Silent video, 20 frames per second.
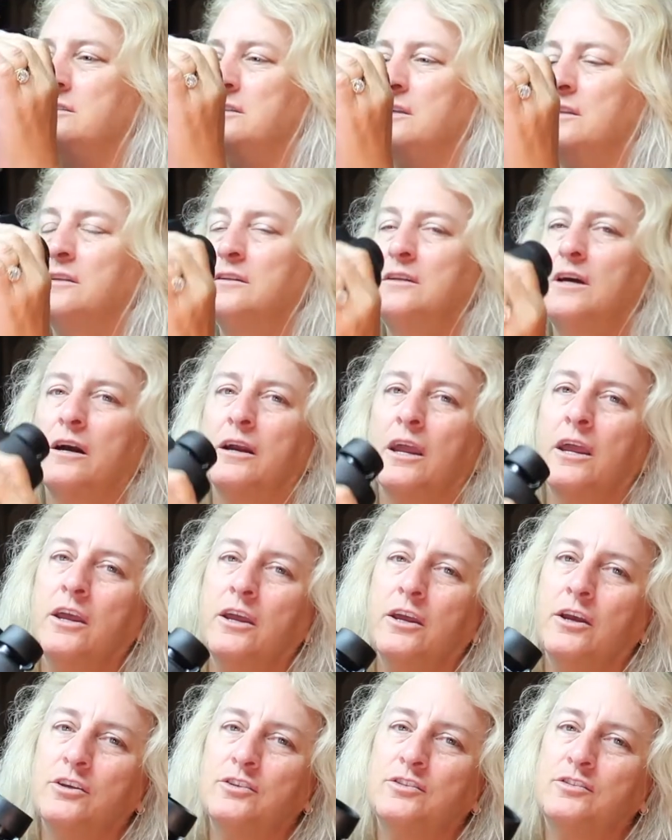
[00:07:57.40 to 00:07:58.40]
see the dock.
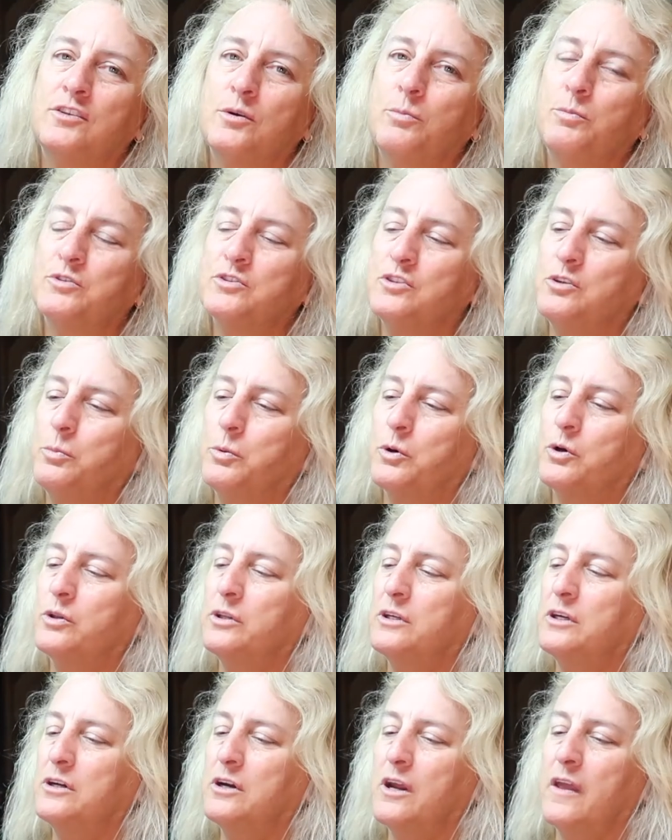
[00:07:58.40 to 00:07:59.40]
Super
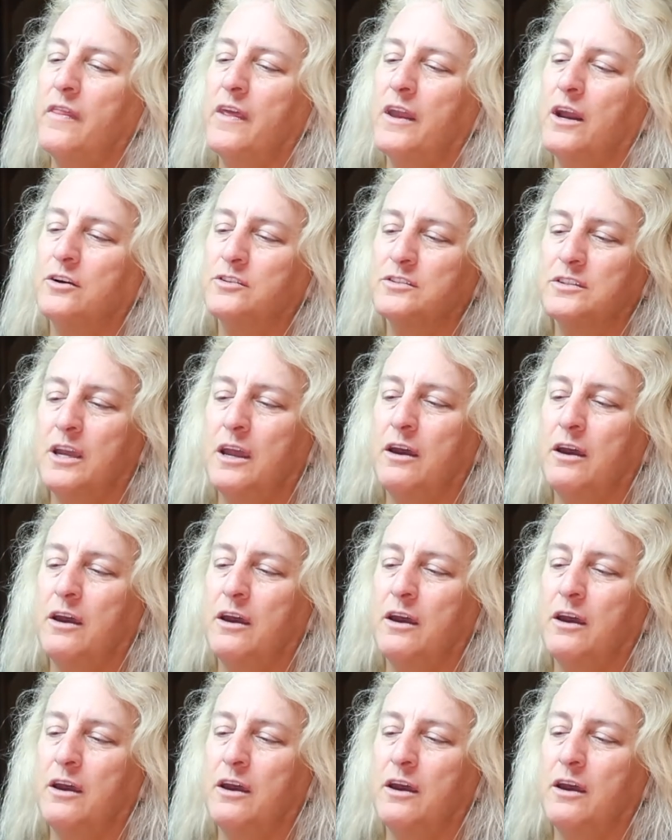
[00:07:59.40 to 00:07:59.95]
clear. And they also